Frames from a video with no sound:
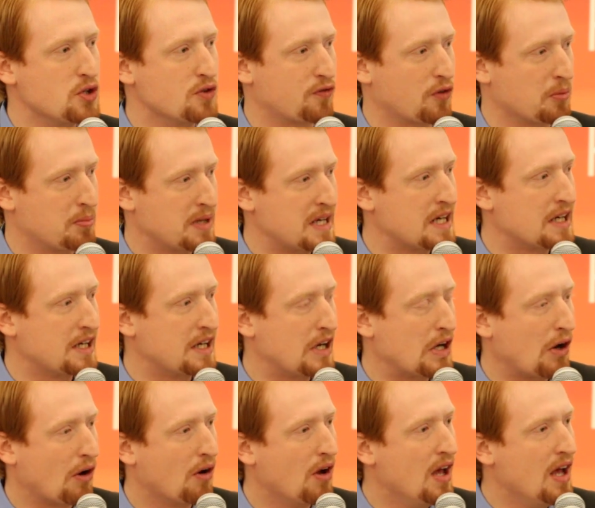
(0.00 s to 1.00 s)
you for being
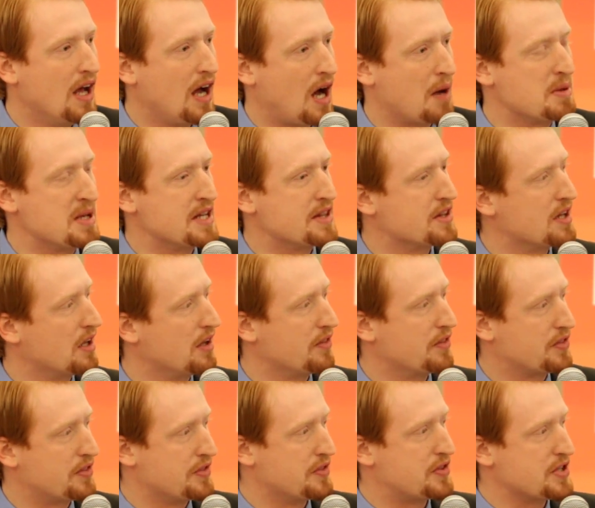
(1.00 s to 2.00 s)
here. I mean,
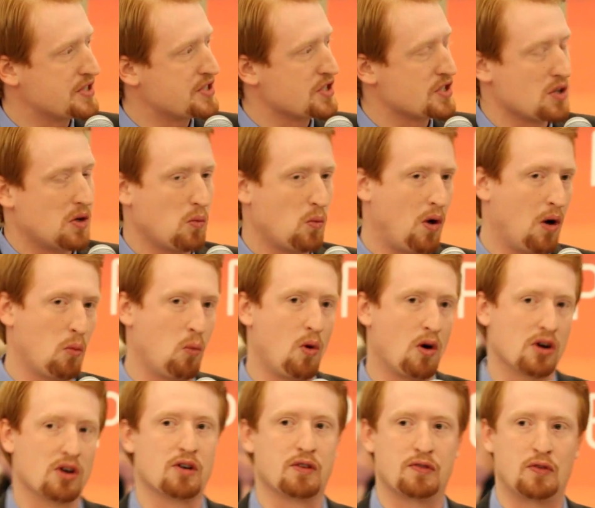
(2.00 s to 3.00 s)
this is a
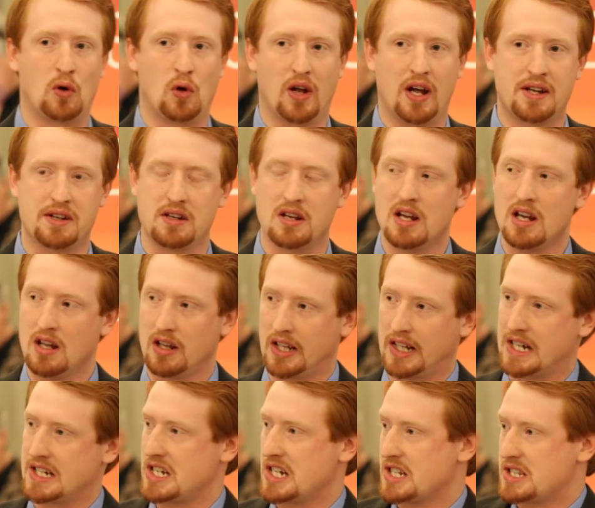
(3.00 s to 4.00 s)
wonderful, and
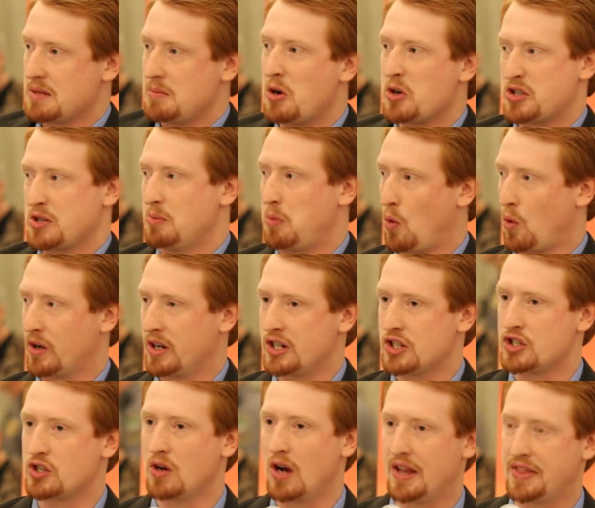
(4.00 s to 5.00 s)
like I say, it's the most important
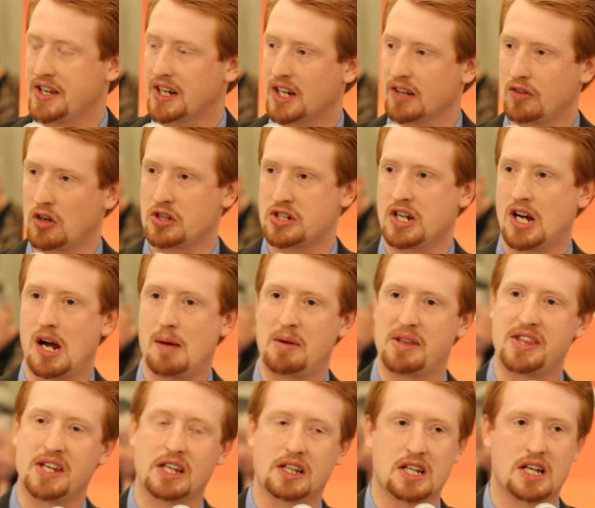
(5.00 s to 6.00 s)
issue, I think, of our time.
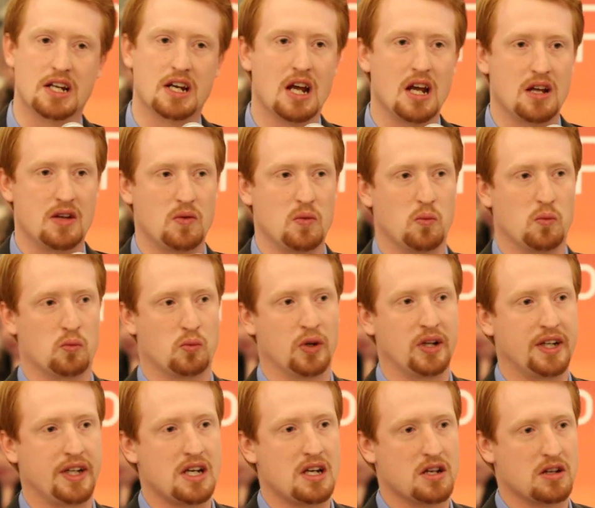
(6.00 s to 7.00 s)
I think that
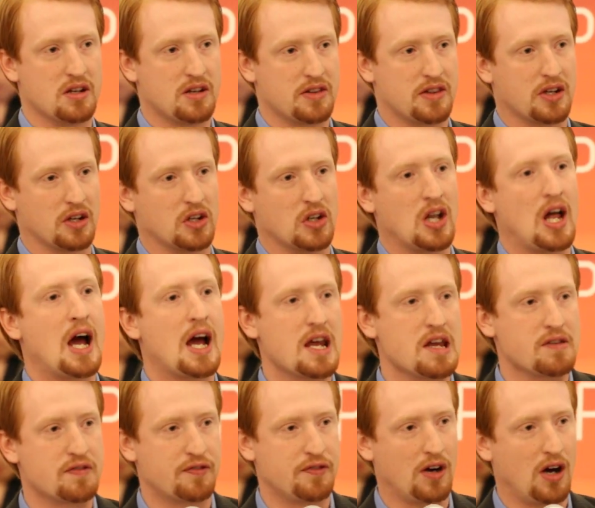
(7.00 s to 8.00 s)
really the
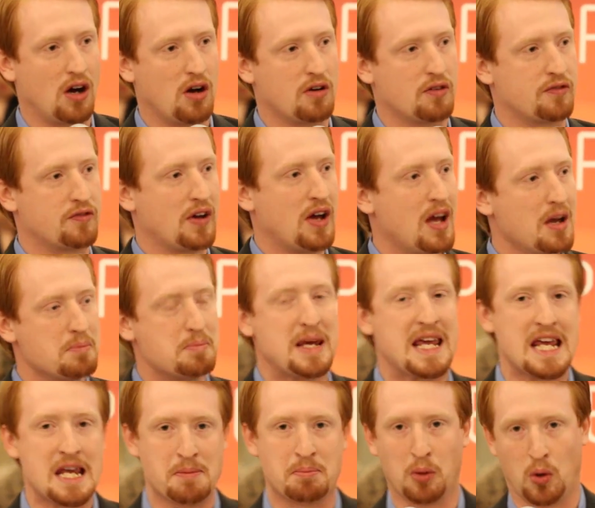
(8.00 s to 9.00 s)
life of
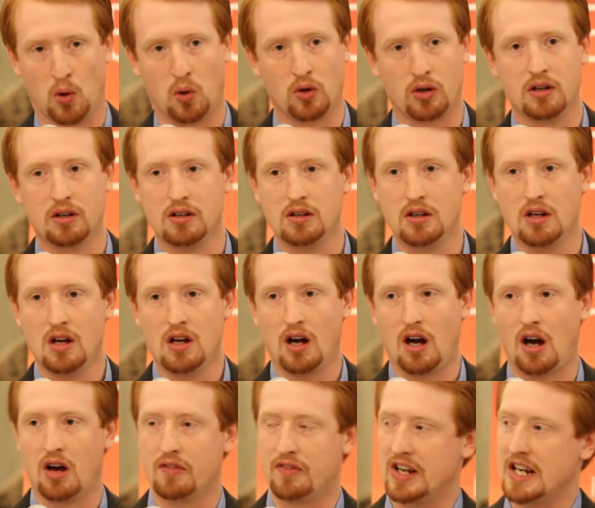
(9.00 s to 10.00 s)
people,
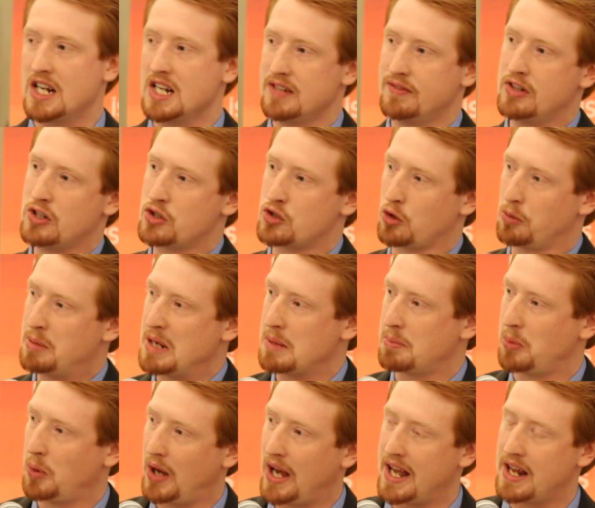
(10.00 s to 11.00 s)
of individual
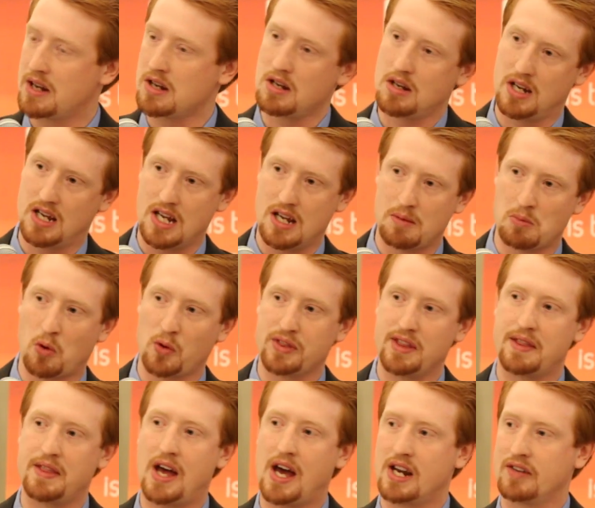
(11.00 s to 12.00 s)
people, and more
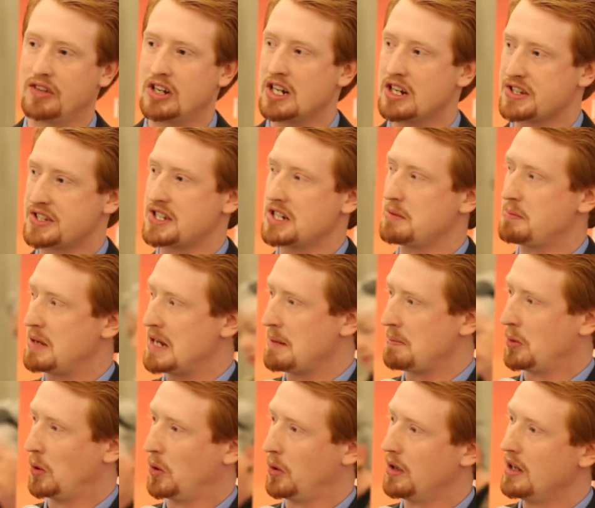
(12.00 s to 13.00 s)
than that, of innocent
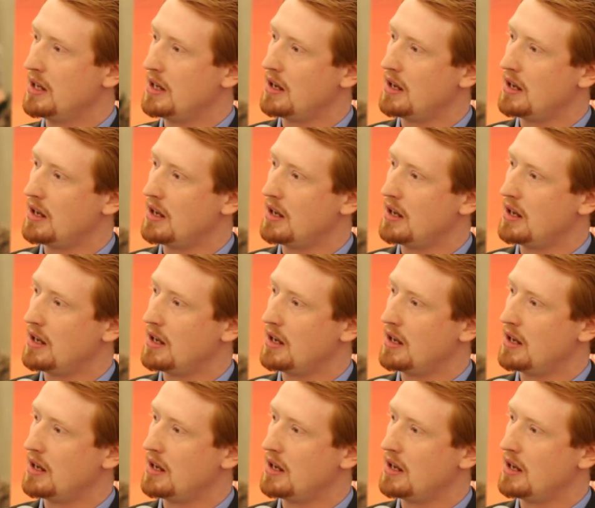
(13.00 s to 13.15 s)
people,